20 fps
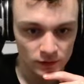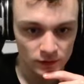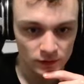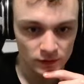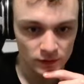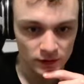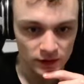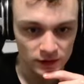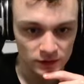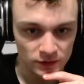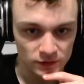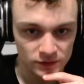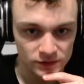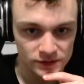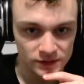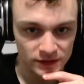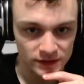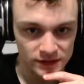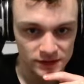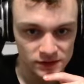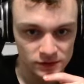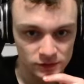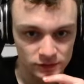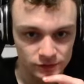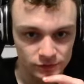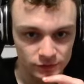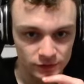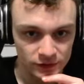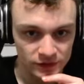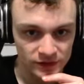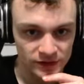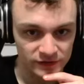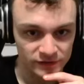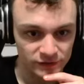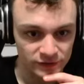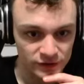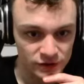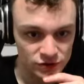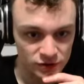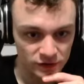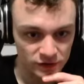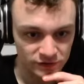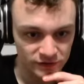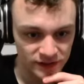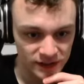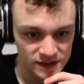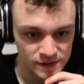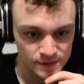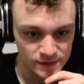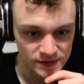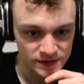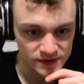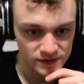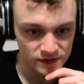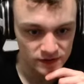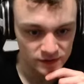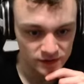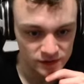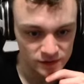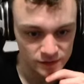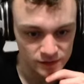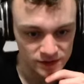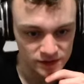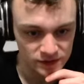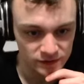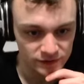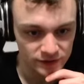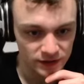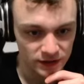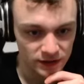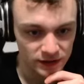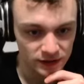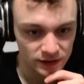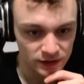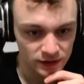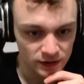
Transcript: And let's look for the definition of that specifically